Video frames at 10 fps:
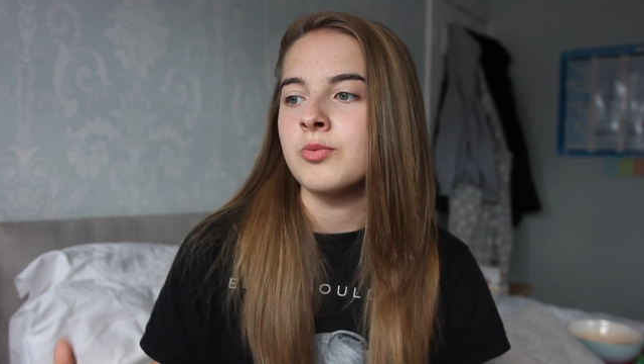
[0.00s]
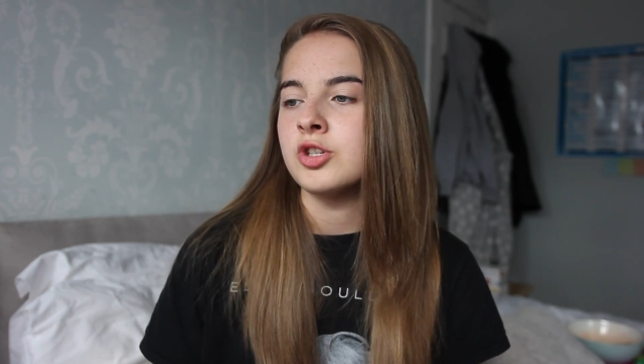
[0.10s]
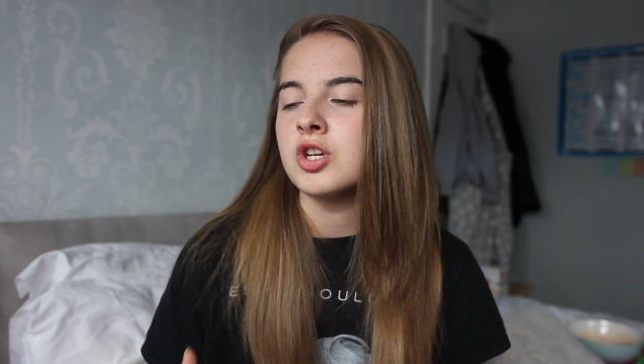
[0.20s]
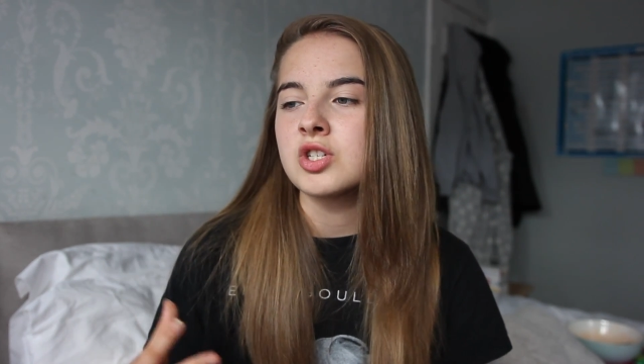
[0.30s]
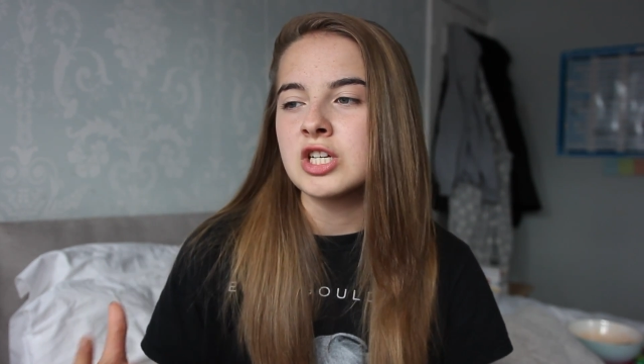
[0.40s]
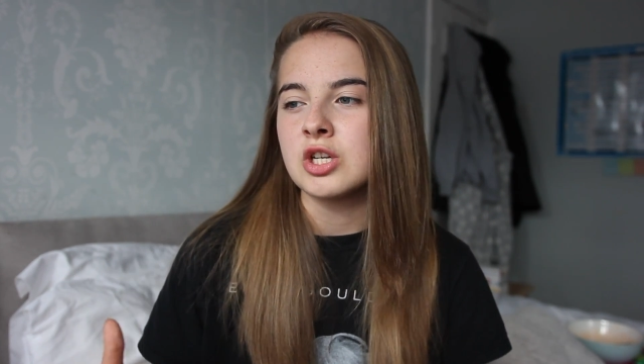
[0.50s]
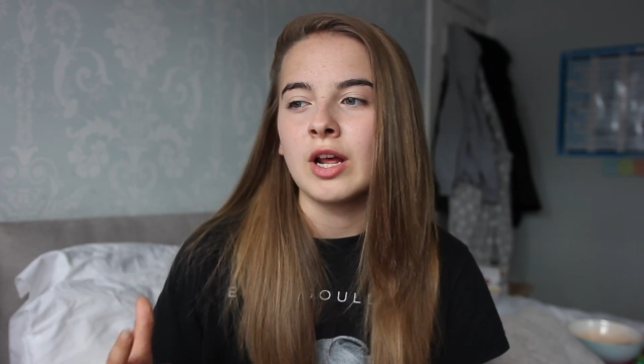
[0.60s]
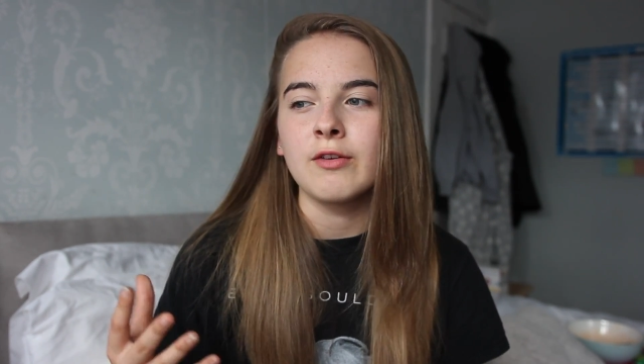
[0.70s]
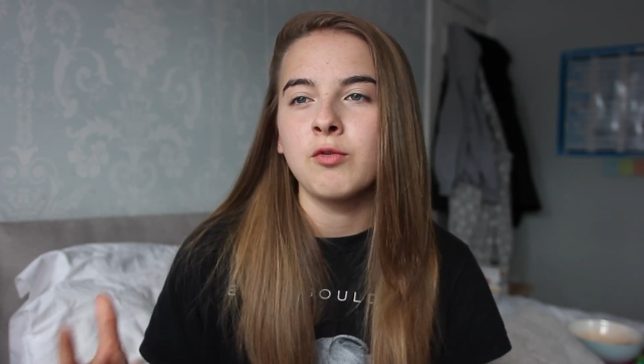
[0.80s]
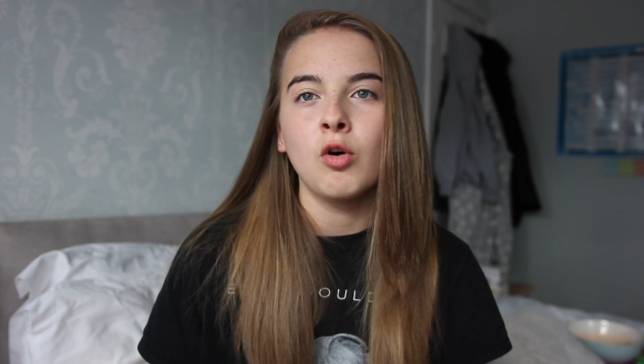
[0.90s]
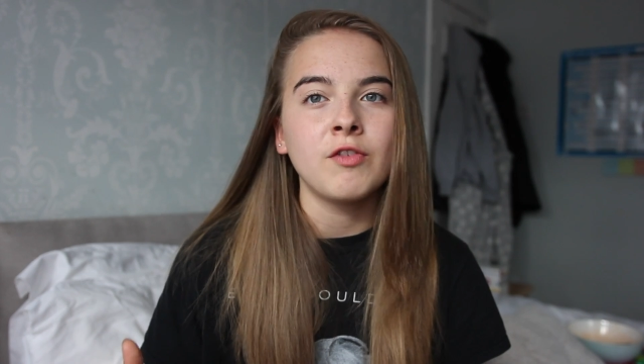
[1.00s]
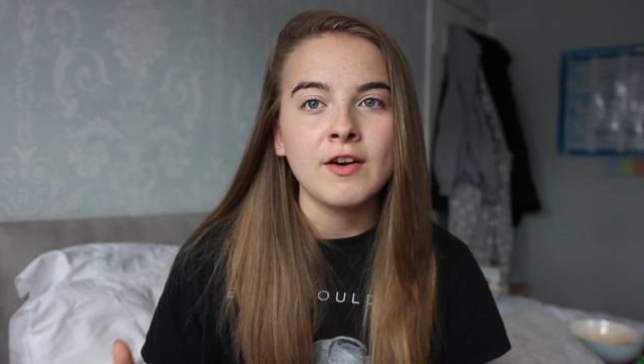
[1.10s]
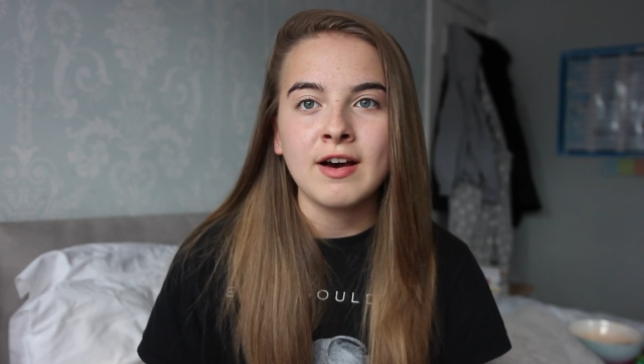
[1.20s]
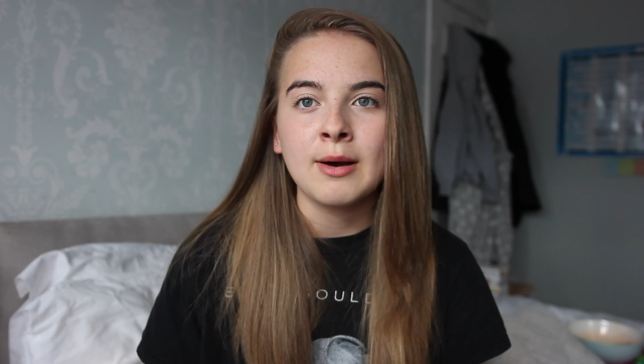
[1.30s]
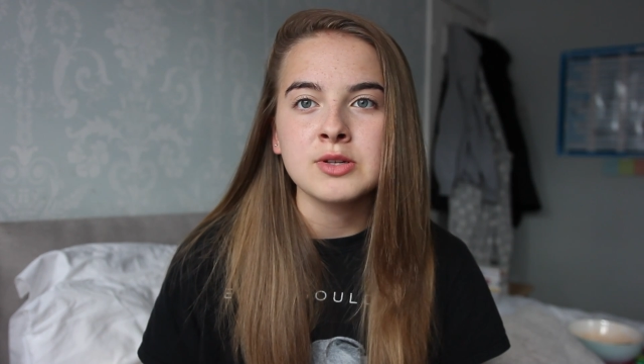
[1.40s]
would usually do like 4 or
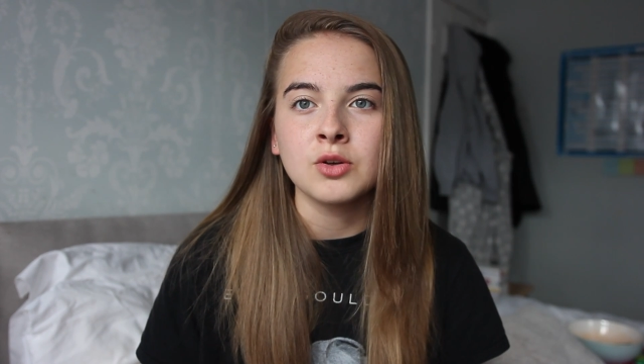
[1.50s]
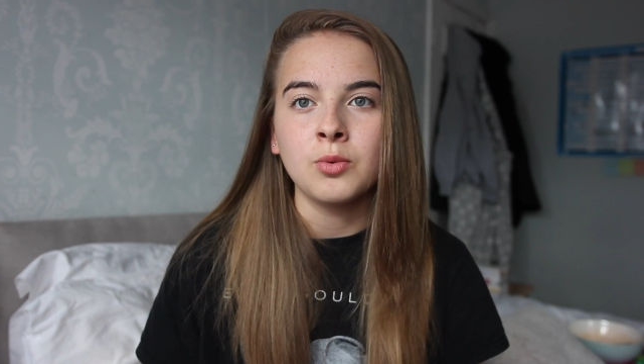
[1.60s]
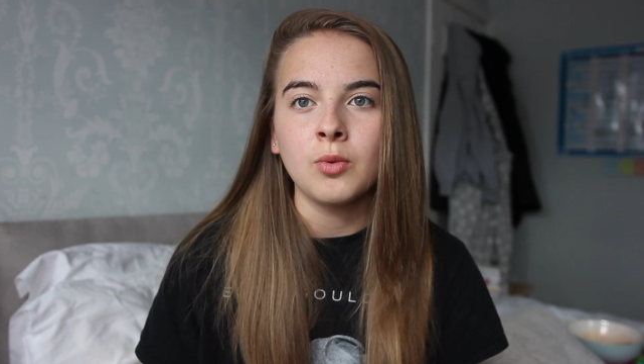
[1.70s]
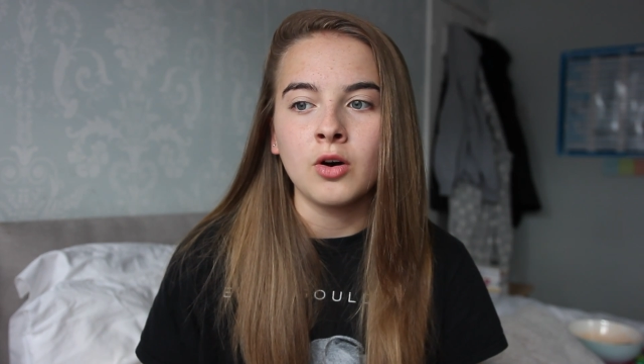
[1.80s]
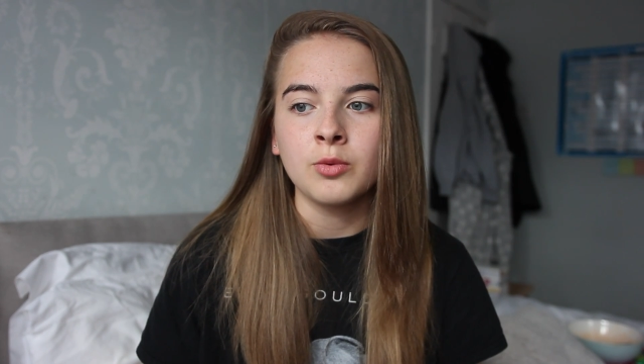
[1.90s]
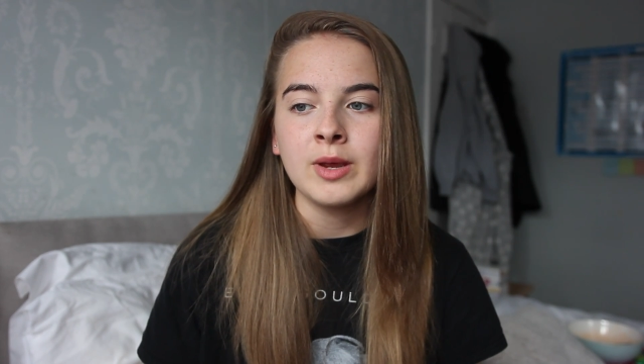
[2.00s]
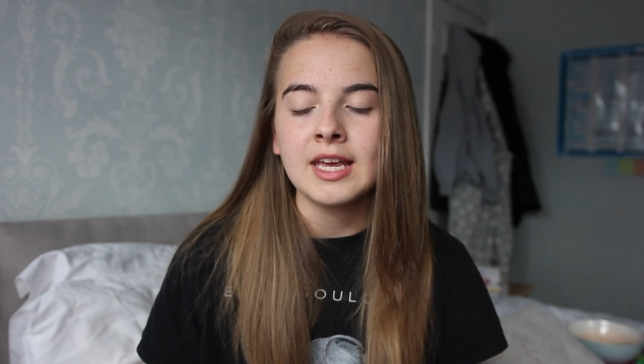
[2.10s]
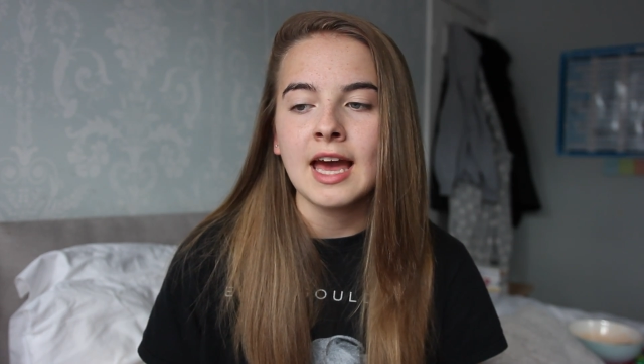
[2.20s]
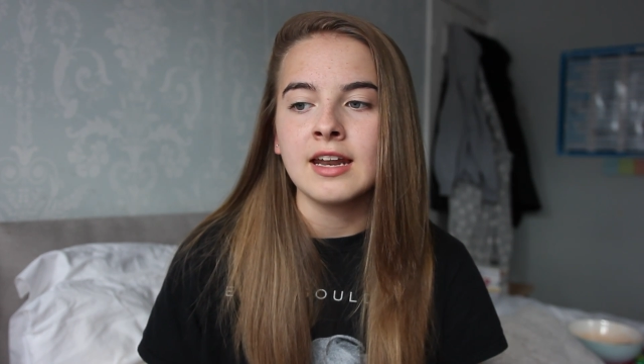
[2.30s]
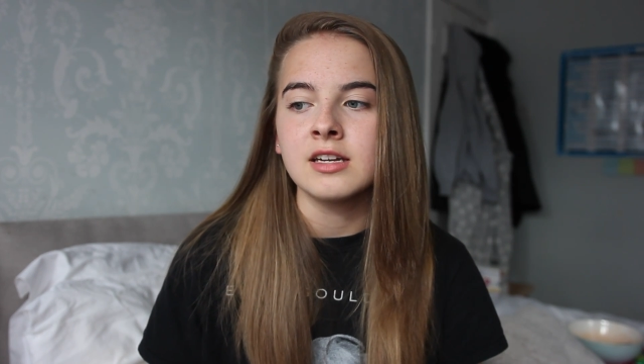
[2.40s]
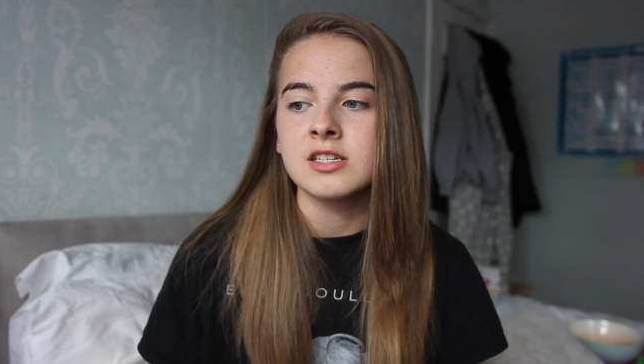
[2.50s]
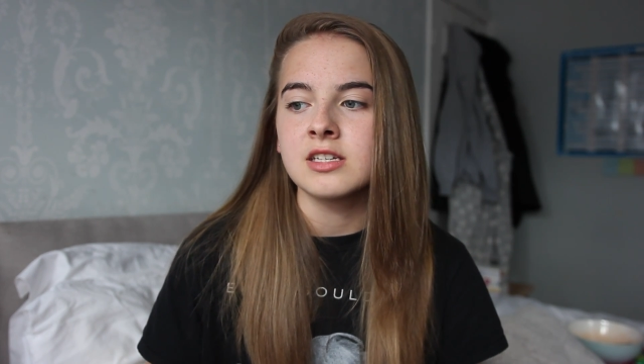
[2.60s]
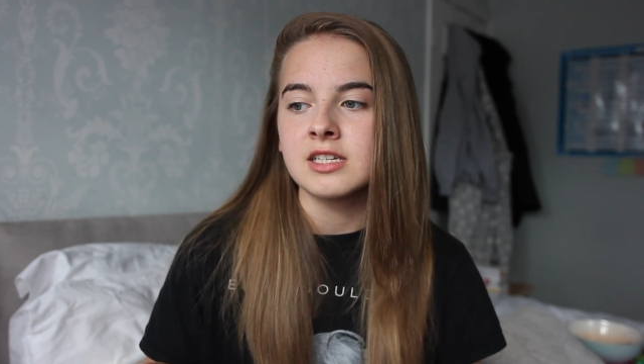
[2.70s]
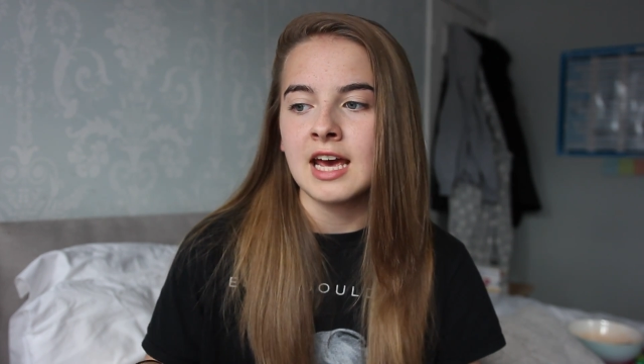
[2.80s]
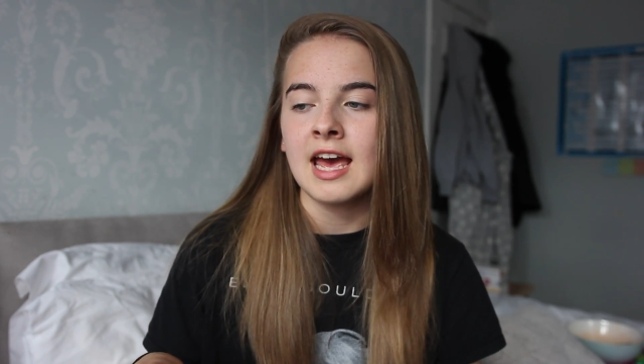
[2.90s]
5 hours on a weekend
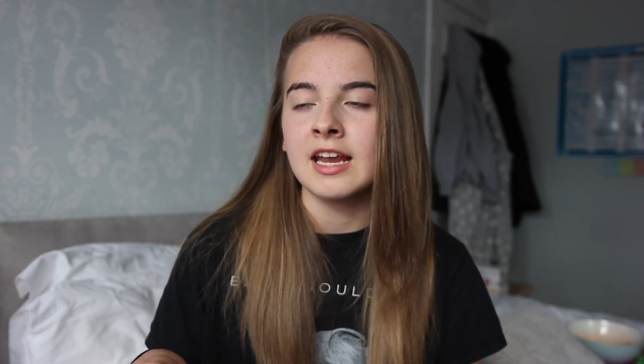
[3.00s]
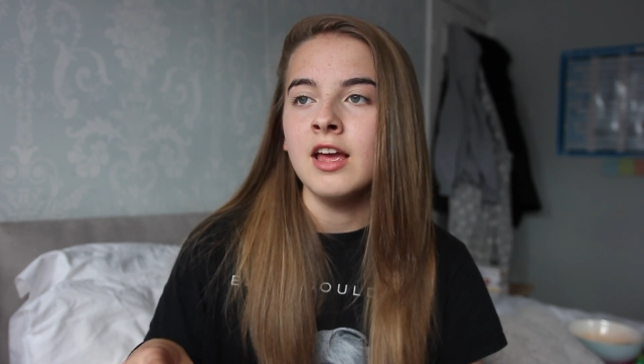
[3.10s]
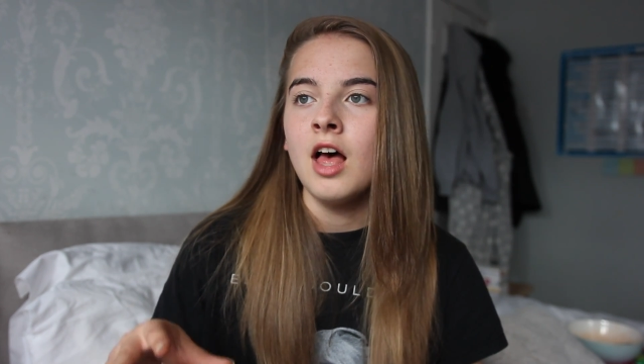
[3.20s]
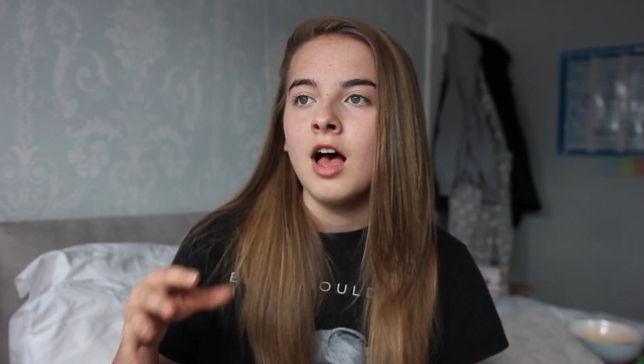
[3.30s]
day.